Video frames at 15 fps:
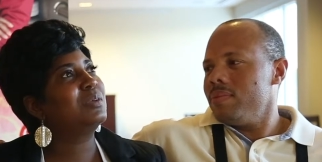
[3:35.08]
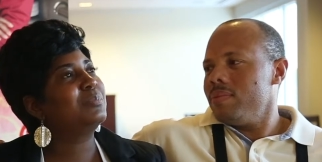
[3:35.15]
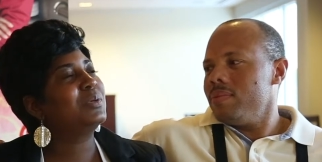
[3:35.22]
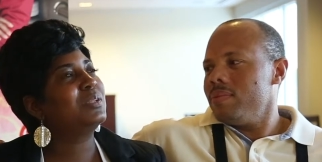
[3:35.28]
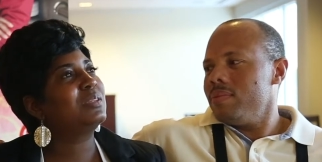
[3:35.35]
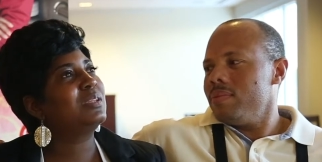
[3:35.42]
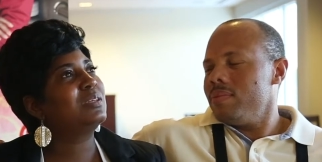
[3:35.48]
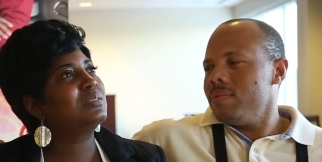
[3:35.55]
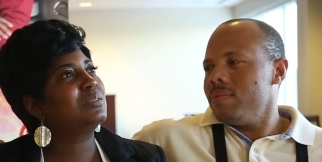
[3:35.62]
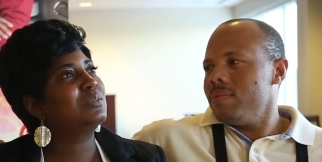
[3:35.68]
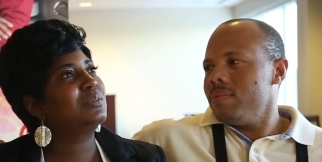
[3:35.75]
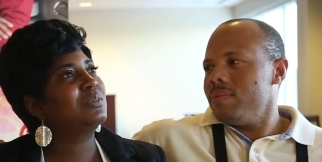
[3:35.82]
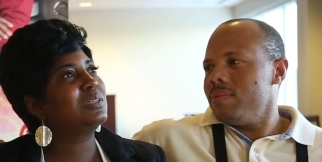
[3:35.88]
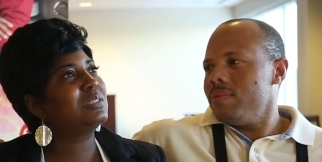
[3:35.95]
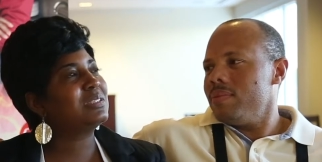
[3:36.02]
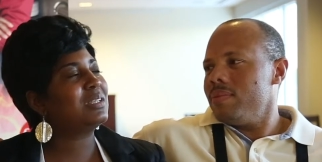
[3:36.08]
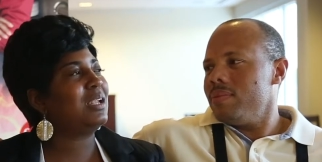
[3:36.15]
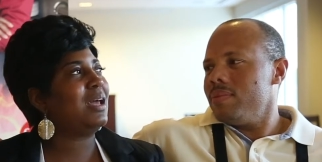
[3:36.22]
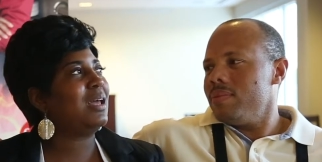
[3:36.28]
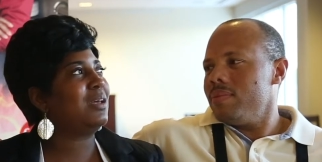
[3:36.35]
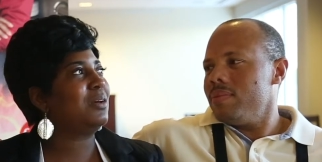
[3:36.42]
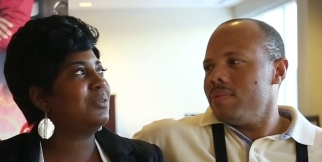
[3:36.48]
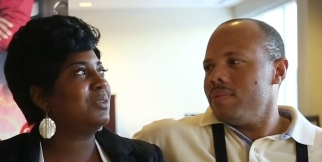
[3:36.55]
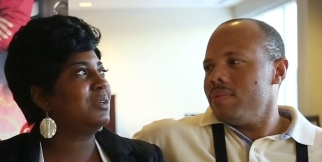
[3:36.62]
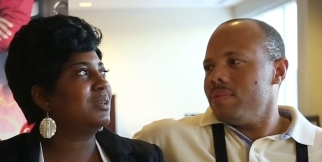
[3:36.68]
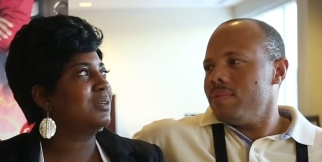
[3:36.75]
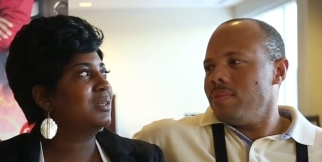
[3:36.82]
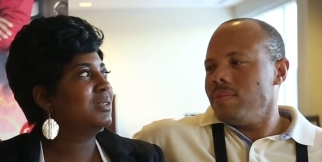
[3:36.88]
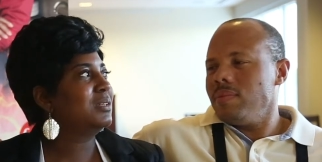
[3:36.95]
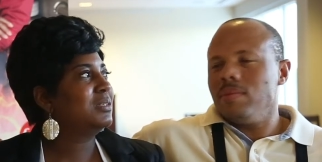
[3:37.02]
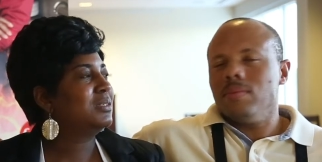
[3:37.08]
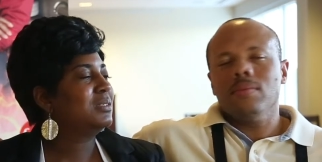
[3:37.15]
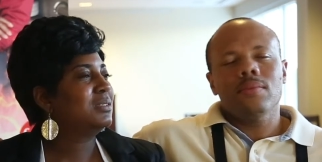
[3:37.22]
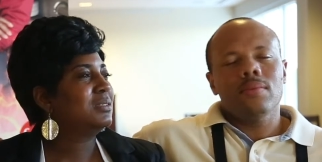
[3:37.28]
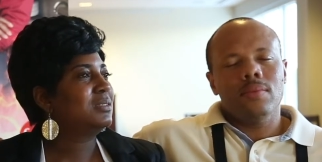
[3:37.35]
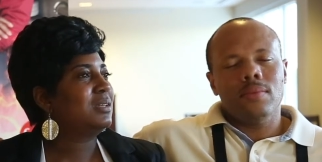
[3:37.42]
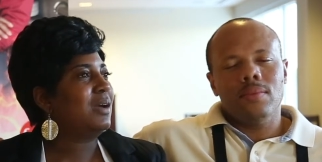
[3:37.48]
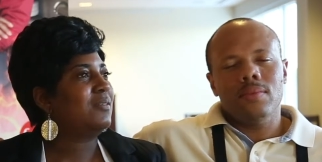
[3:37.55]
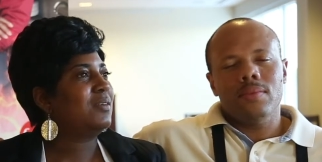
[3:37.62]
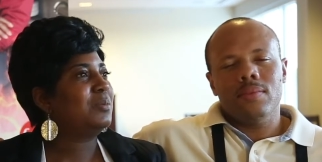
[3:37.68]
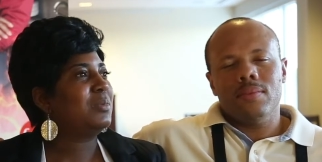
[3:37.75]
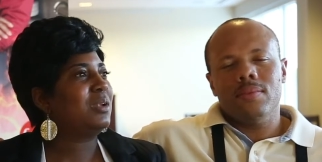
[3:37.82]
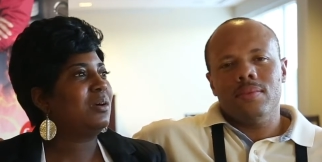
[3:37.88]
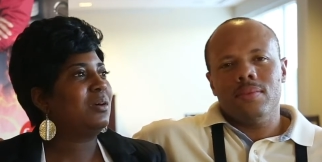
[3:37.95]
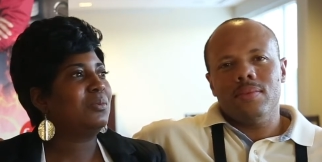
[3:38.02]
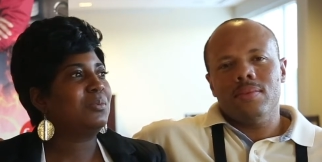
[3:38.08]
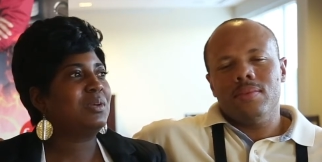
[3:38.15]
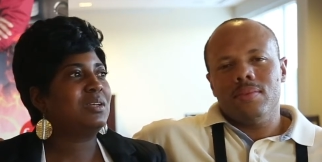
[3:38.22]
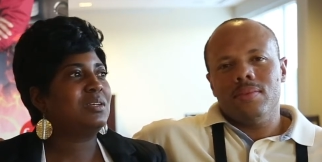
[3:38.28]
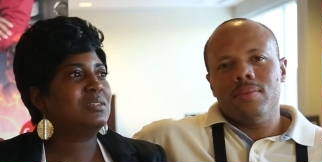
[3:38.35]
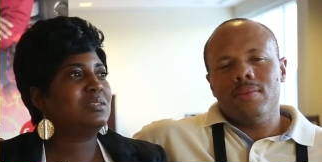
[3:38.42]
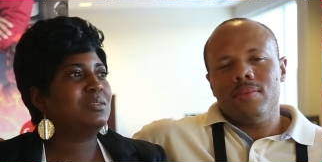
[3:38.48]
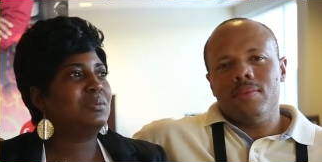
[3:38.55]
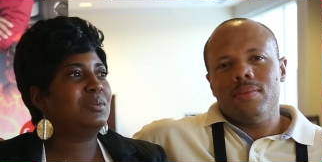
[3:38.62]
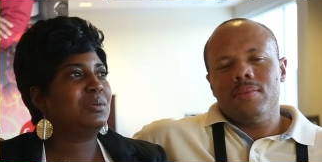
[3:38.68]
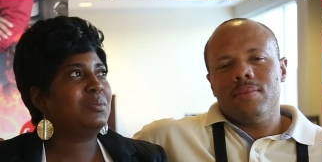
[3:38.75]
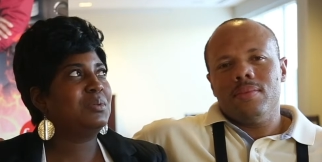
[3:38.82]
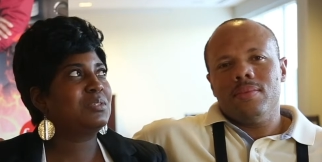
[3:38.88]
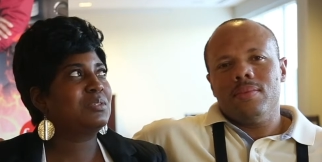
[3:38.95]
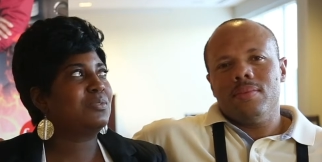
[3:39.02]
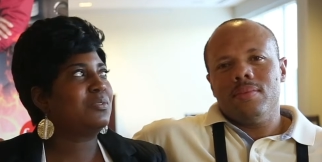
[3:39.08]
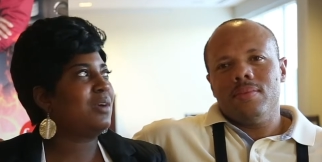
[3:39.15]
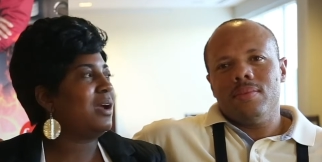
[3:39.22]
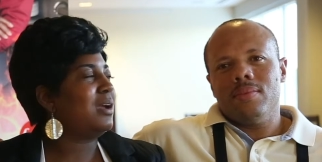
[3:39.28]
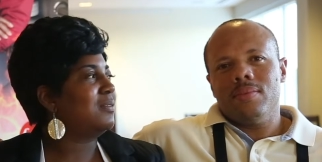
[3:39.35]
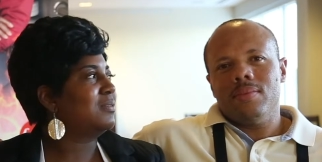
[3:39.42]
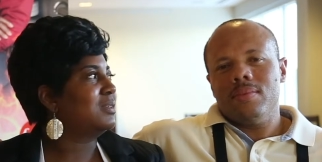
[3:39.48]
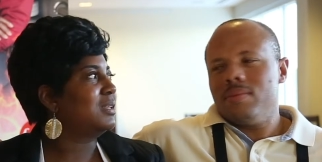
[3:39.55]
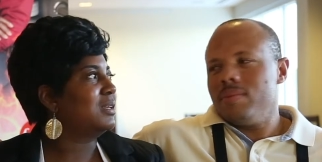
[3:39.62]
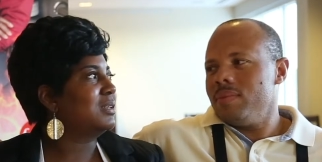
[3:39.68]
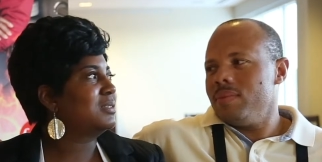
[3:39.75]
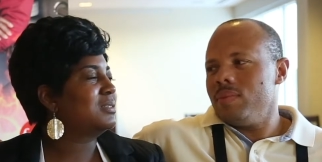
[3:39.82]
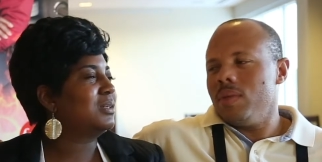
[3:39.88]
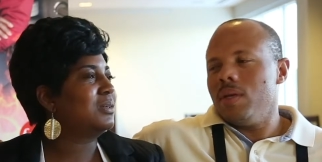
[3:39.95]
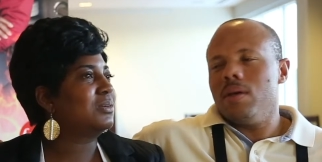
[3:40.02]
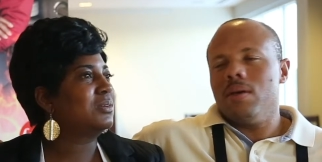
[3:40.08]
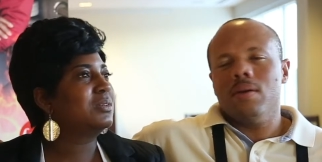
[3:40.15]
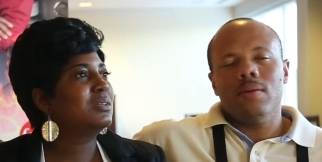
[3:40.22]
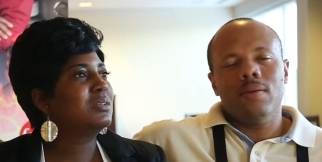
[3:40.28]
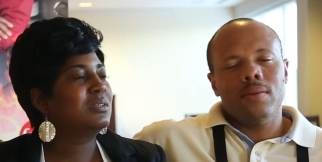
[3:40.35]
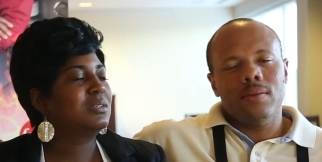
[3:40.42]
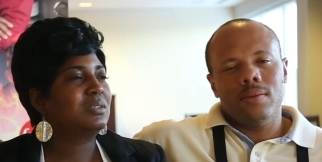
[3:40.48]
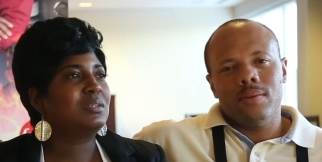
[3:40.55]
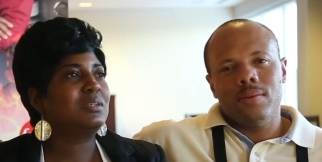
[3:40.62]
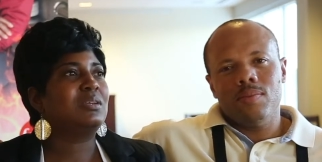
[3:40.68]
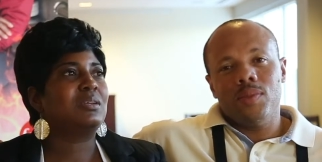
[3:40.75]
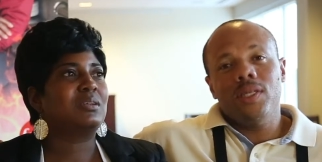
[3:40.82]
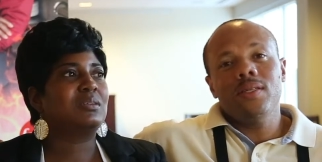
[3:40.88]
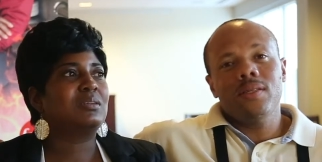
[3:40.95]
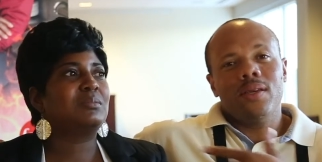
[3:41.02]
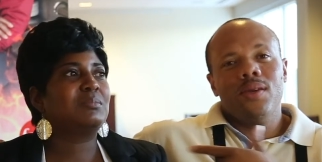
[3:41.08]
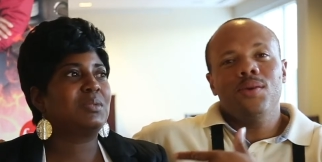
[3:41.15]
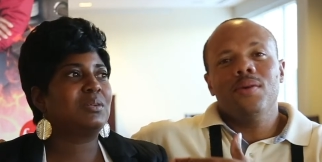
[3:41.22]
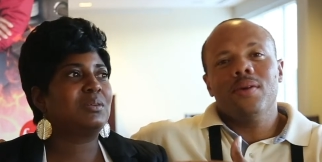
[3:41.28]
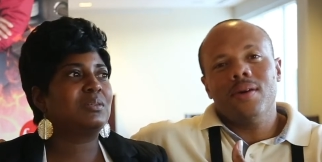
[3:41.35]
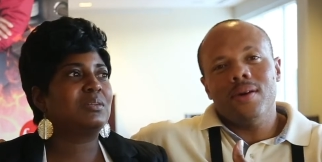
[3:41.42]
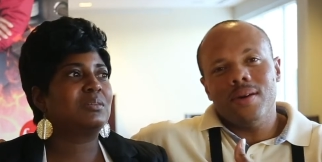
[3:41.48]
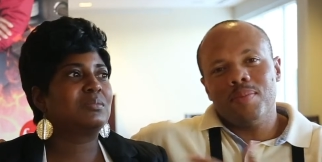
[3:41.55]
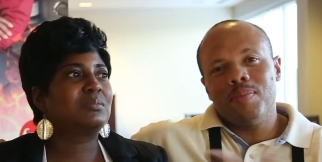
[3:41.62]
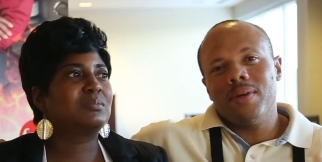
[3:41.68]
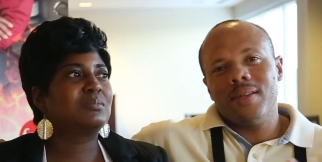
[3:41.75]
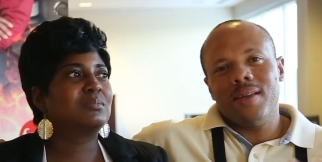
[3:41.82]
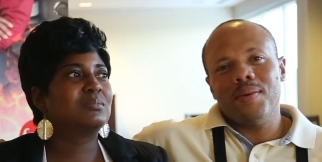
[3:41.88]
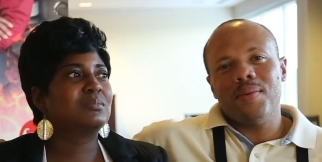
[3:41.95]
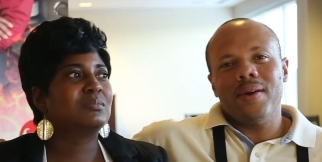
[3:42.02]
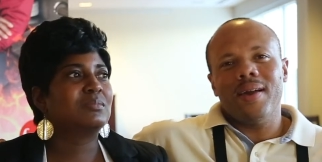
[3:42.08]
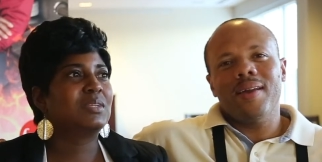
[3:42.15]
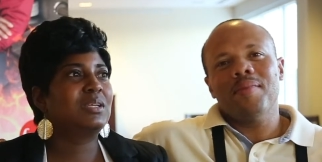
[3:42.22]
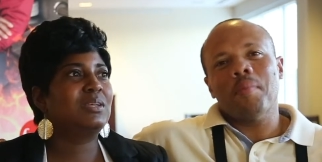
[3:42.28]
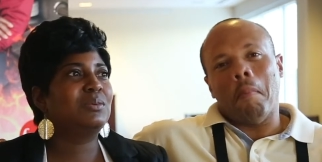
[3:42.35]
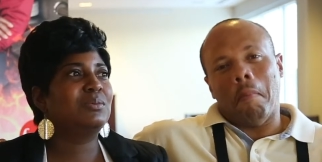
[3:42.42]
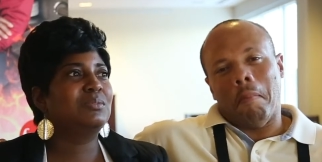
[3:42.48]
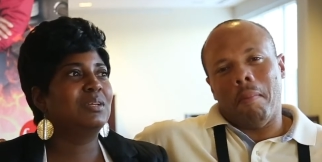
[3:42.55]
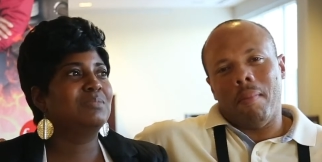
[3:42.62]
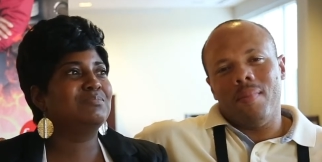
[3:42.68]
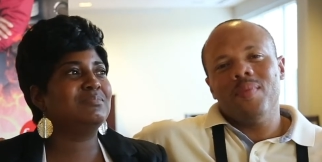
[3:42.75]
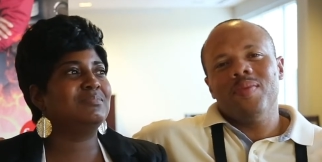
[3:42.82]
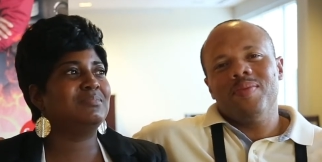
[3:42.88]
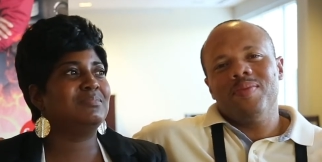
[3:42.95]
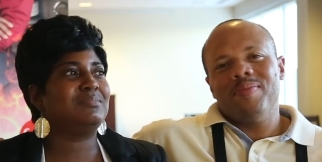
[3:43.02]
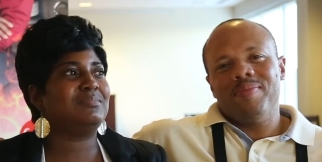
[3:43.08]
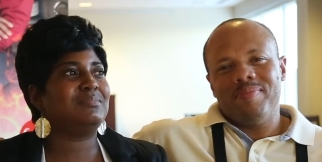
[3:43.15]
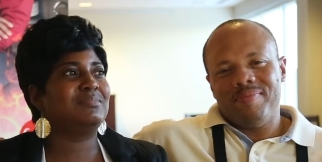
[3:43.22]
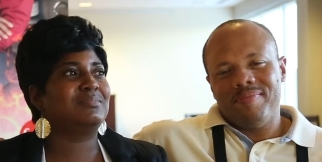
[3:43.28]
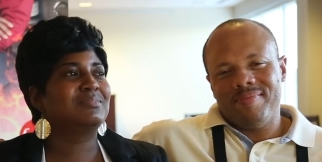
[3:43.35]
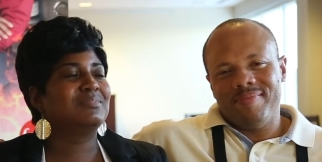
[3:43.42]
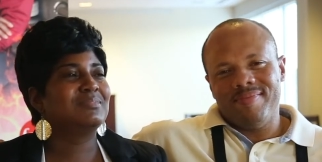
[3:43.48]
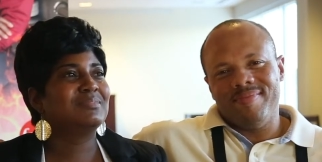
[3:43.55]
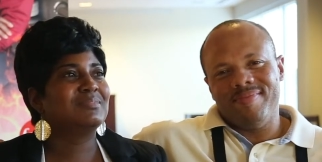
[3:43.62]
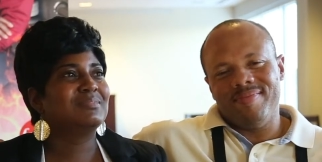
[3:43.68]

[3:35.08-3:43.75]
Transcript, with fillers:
Speaker 1: they put things on the grill. It's a lot healthier. I've come a long way because you know we used to fry
Speaker 2: So. She's a cuter cook, put it that
Speaker 1: way.